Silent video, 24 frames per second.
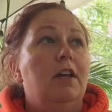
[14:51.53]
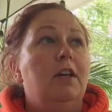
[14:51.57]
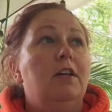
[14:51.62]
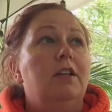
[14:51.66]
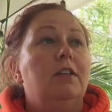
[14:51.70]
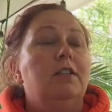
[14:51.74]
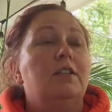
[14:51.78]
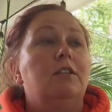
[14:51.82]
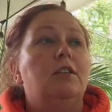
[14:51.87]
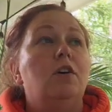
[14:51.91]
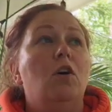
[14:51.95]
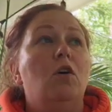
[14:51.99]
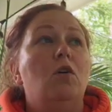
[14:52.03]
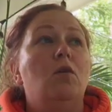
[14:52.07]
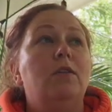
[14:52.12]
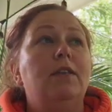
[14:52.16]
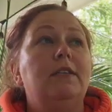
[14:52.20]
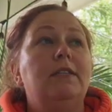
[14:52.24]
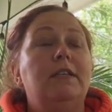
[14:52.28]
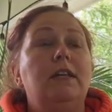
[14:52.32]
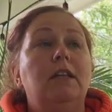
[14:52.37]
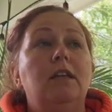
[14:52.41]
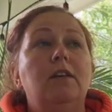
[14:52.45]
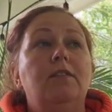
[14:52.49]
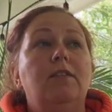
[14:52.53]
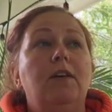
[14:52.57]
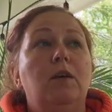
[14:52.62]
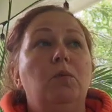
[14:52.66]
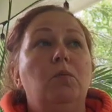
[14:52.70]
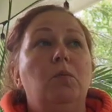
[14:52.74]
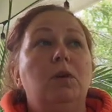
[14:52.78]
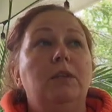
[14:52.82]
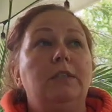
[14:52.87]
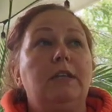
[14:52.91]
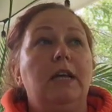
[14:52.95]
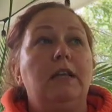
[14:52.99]
So the ceiling fan
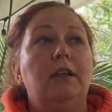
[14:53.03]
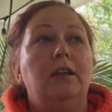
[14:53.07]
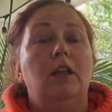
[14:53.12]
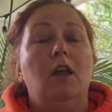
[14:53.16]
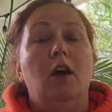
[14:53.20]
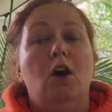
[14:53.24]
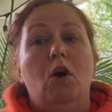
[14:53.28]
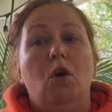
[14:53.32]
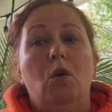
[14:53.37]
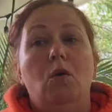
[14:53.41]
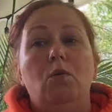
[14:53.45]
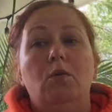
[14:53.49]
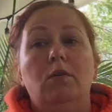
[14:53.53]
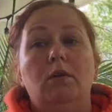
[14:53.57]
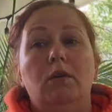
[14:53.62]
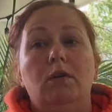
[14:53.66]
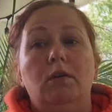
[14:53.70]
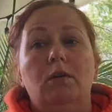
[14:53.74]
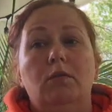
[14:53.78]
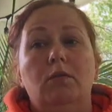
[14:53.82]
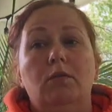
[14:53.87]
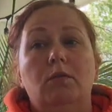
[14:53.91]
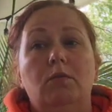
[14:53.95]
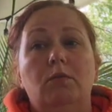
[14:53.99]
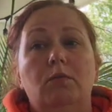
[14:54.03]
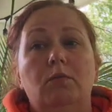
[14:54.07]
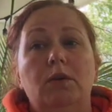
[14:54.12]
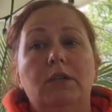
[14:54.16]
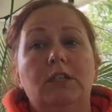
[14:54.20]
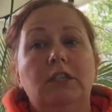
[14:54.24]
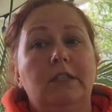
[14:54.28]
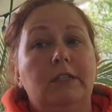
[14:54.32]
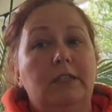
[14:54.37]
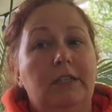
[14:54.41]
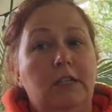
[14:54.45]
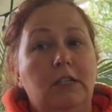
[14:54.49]
worked on low,
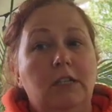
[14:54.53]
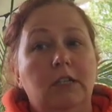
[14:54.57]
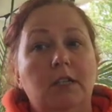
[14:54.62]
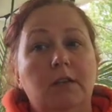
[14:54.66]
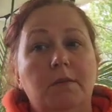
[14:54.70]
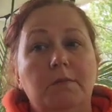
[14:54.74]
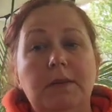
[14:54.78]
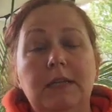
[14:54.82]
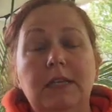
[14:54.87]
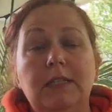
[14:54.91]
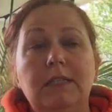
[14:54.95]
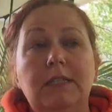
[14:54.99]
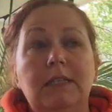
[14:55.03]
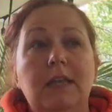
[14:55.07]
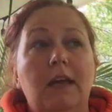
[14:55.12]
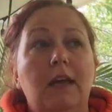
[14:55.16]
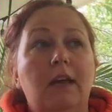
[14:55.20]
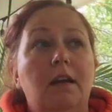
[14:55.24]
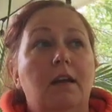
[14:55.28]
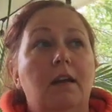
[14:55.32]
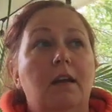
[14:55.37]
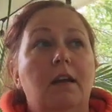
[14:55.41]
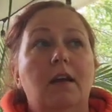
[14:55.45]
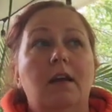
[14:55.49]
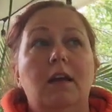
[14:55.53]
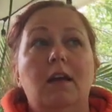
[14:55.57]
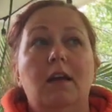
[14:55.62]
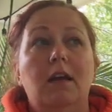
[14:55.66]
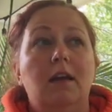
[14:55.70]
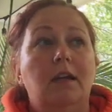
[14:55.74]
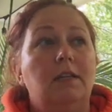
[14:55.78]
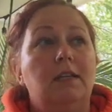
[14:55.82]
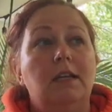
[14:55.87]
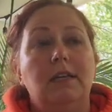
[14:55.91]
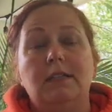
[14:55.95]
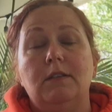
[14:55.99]
which essentially means that
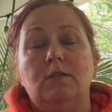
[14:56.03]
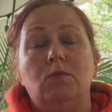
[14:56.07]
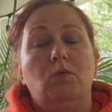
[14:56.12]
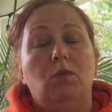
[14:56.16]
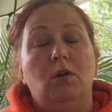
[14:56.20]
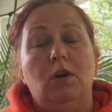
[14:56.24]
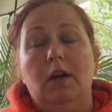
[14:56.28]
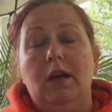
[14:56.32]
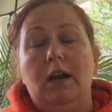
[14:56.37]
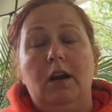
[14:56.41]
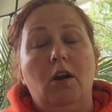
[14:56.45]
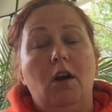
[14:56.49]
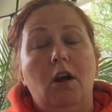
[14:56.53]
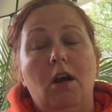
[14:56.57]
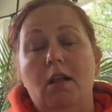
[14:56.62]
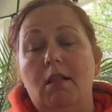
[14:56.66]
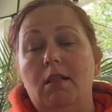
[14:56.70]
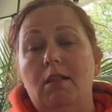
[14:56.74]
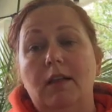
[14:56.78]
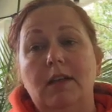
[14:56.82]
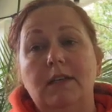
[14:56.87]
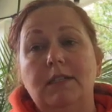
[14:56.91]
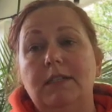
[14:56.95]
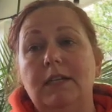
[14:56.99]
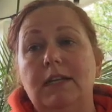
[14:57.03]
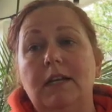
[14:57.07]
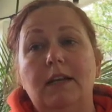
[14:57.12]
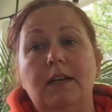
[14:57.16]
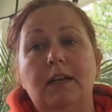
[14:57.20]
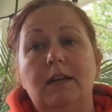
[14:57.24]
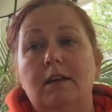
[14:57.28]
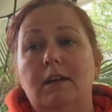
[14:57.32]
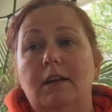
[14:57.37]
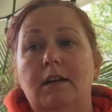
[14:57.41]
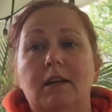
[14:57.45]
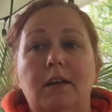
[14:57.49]
it doesn't work at all. It
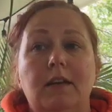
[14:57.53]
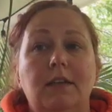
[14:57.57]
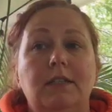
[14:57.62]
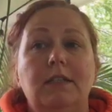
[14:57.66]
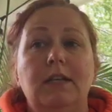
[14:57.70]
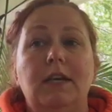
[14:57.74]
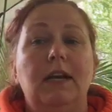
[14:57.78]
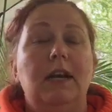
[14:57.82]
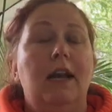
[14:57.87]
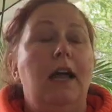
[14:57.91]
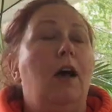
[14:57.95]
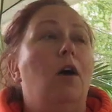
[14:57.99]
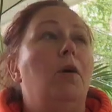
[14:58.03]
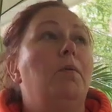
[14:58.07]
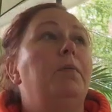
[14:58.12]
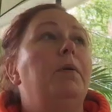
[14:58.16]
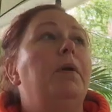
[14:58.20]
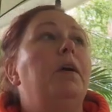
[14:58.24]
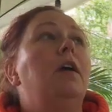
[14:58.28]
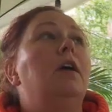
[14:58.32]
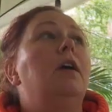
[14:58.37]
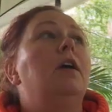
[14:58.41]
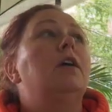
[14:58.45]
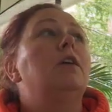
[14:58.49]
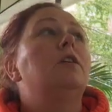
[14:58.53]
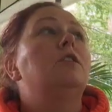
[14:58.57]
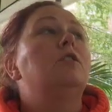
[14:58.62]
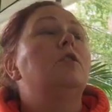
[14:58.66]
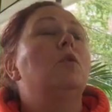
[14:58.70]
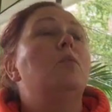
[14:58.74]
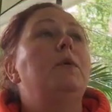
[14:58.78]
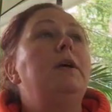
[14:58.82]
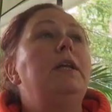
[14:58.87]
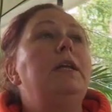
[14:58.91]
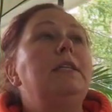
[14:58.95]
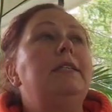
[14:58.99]
didn't it didn't help.
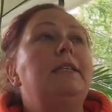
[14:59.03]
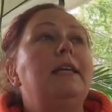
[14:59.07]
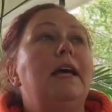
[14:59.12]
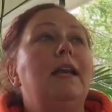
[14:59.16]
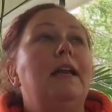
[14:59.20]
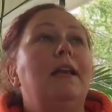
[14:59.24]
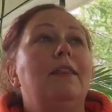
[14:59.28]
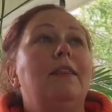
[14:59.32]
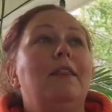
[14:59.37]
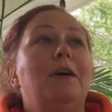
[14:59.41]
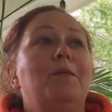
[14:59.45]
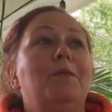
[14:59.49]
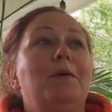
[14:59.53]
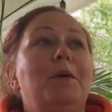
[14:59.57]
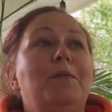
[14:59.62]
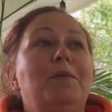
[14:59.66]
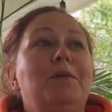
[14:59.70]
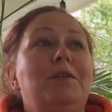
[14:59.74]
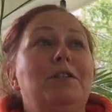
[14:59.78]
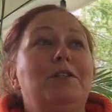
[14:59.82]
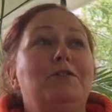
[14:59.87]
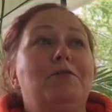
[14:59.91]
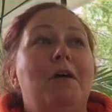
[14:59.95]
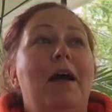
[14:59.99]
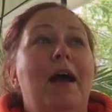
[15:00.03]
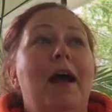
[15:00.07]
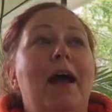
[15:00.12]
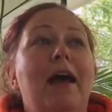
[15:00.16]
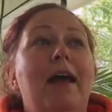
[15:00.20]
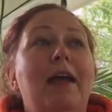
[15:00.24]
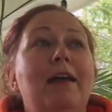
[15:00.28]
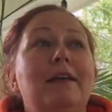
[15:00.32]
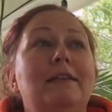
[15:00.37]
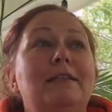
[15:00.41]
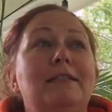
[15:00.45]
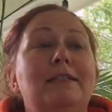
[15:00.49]
So we decided that we would
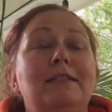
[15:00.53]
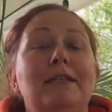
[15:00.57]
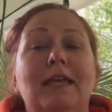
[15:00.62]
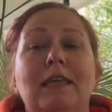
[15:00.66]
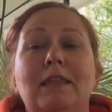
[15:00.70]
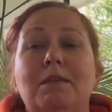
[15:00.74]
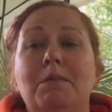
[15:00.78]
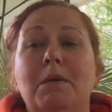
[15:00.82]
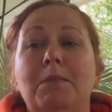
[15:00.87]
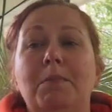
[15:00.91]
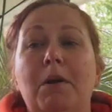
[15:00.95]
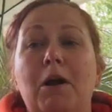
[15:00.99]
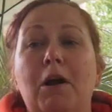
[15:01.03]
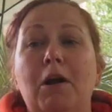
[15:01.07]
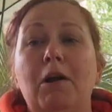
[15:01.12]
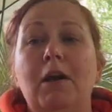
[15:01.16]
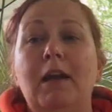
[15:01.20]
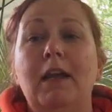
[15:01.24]
try to take them apart